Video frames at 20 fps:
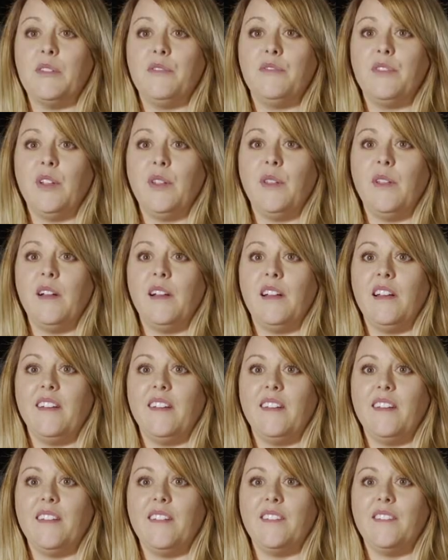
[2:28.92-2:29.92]
full
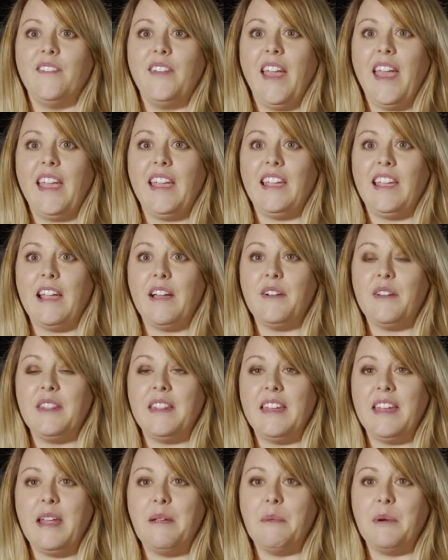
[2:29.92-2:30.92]
of hanging out in
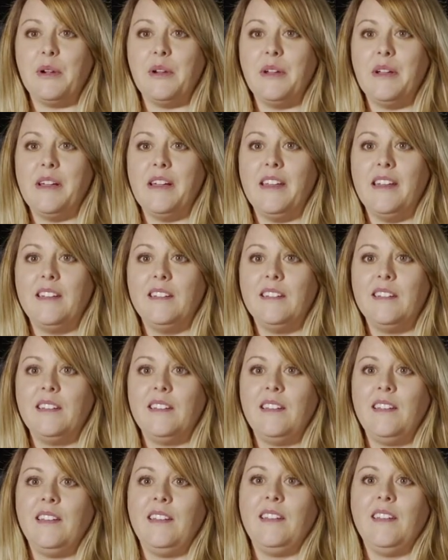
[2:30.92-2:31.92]
the neighborhood
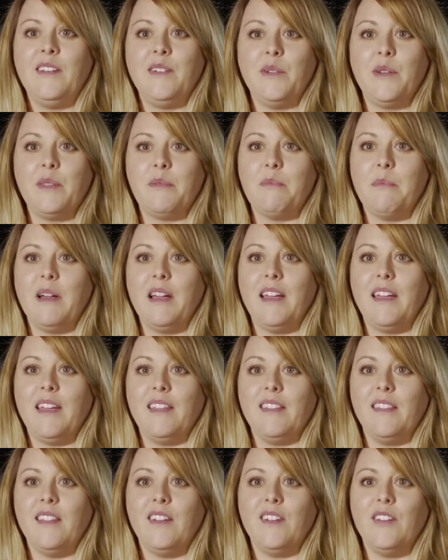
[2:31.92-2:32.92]
with my
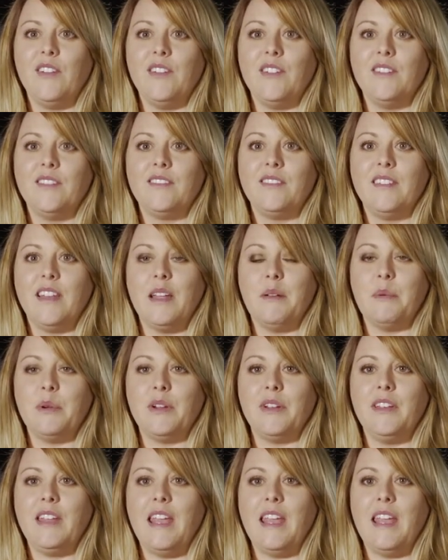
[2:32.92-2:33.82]
little neighborhood